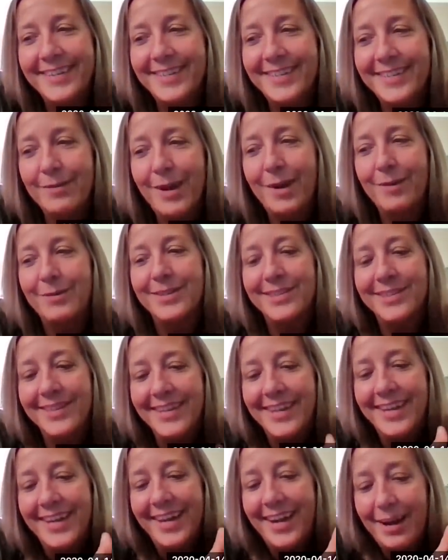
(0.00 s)
see i was
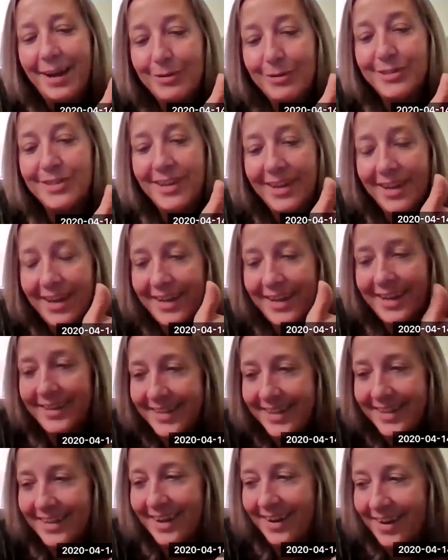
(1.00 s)
i was uh,
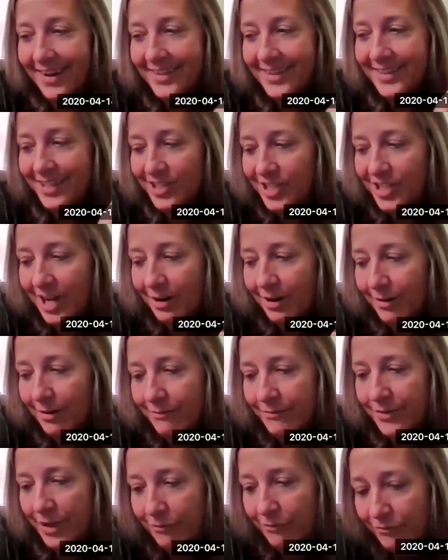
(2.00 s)
on the shower
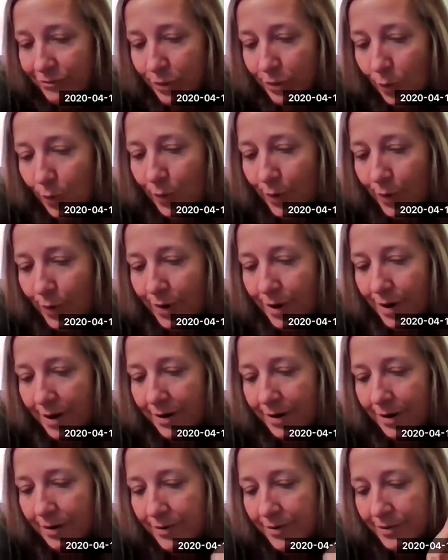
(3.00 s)
of the floor
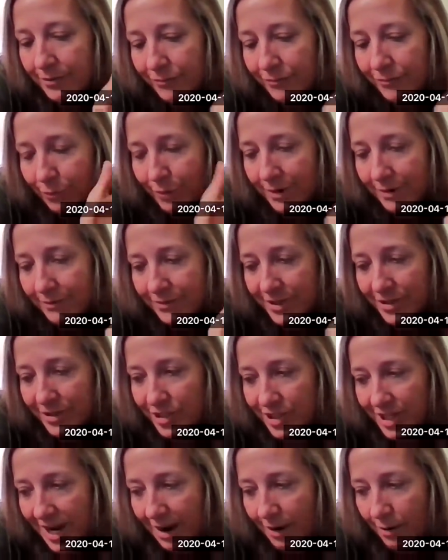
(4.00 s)
or, or, the floor of the
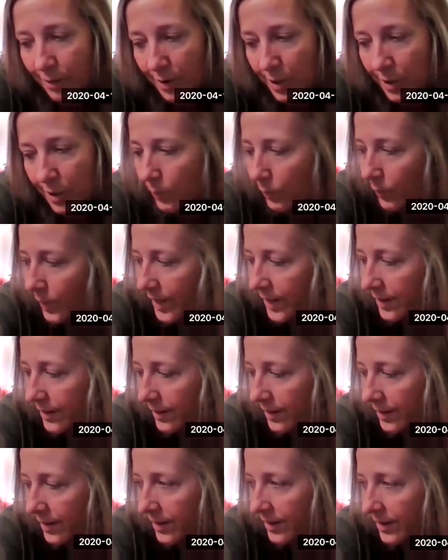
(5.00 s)
shower
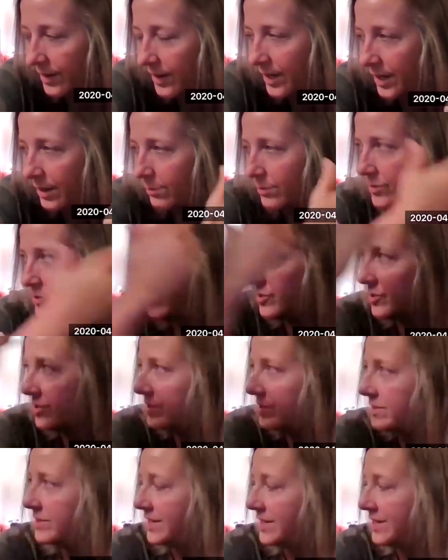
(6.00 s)
when he was
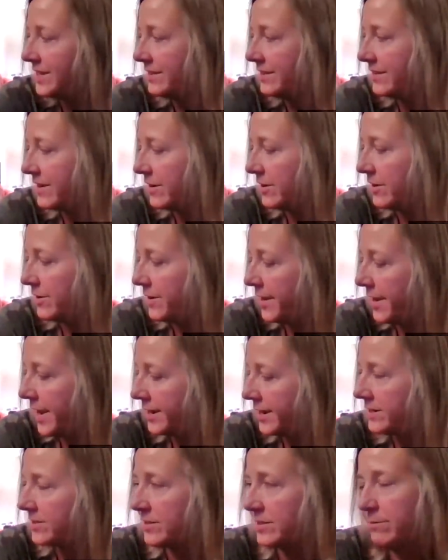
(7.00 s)
just sitting there
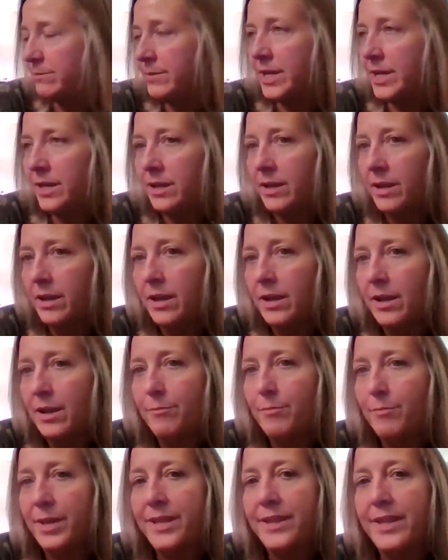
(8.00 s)
next to me
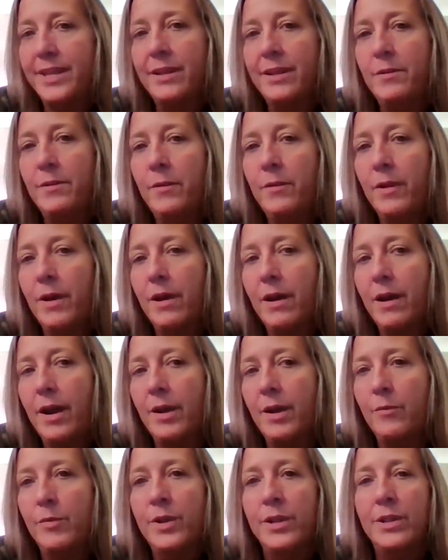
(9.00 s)
but then
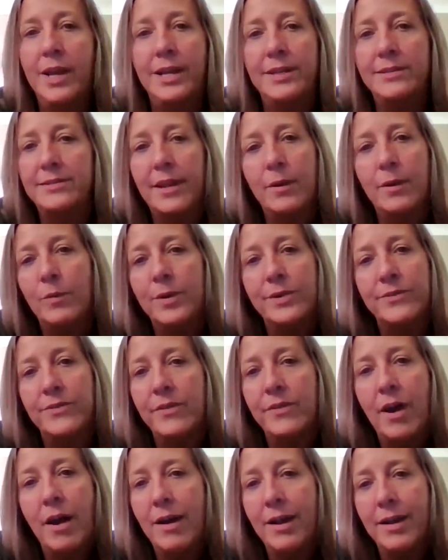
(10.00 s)
i realized i was
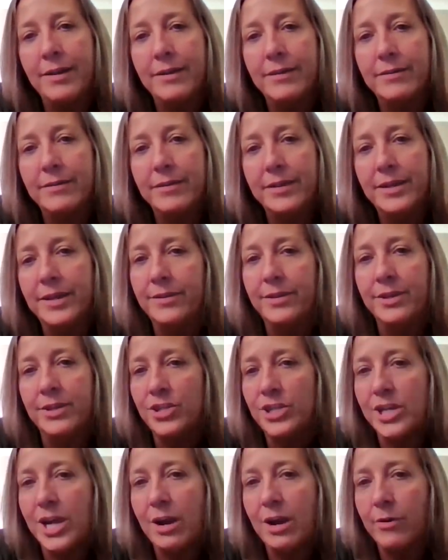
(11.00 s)
not in the
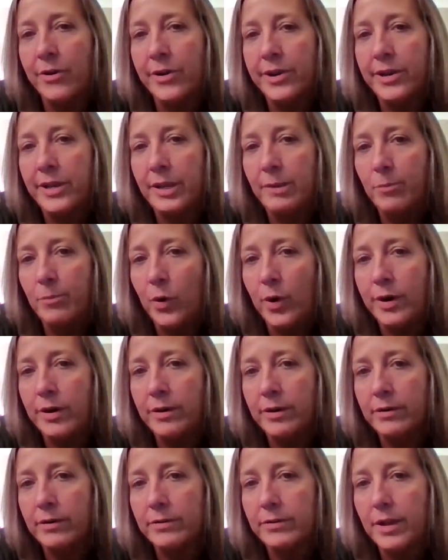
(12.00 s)
shower anymore
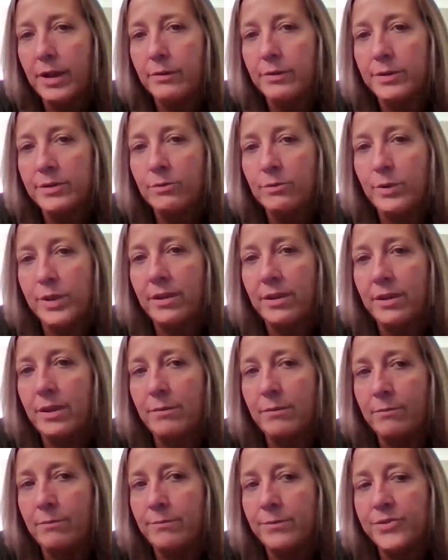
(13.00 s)
i was with
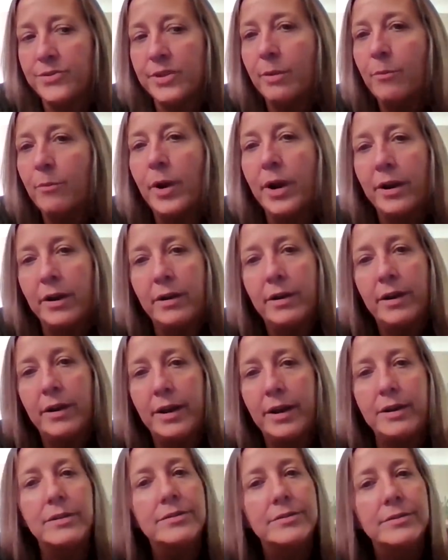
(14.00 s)
him somewhere
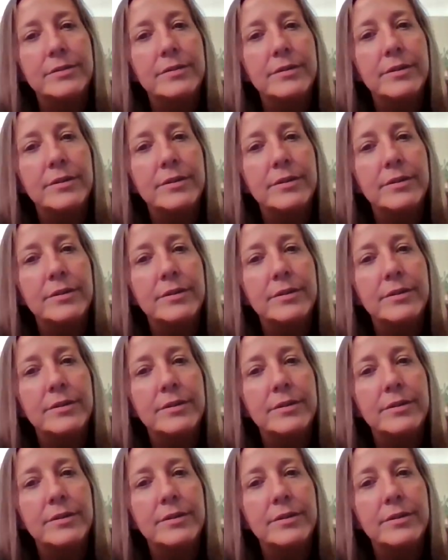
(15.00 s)
else